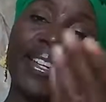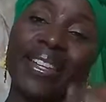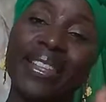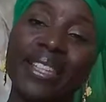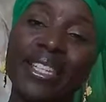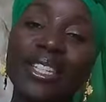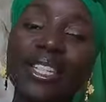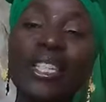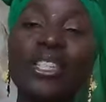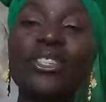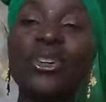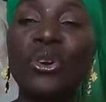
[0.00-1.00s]
This
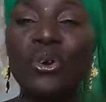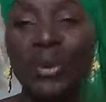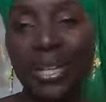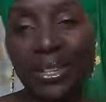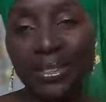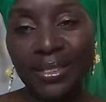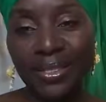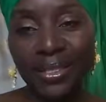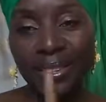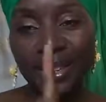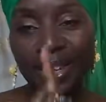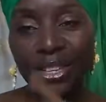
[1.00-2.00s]
is your queen,
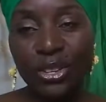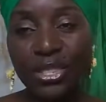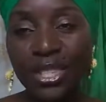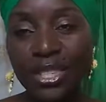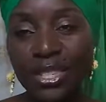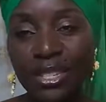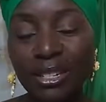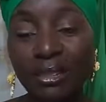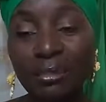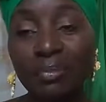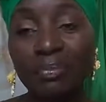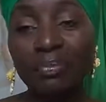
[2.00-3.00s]
your sister,
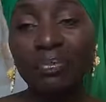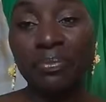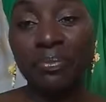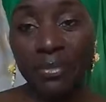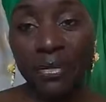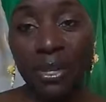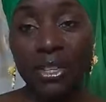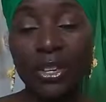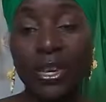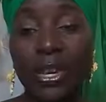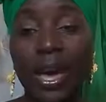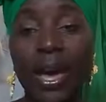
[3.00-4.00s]
your
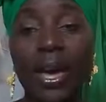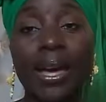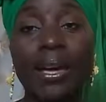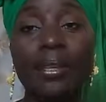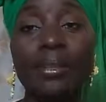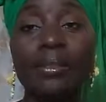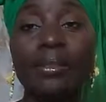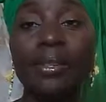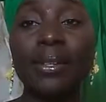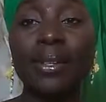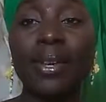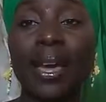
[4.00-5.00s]
guide
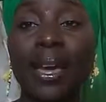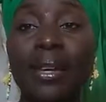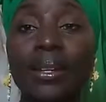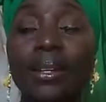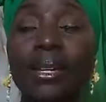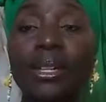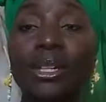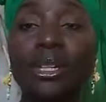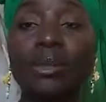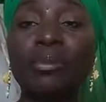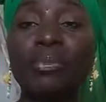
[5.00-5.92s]
and healer,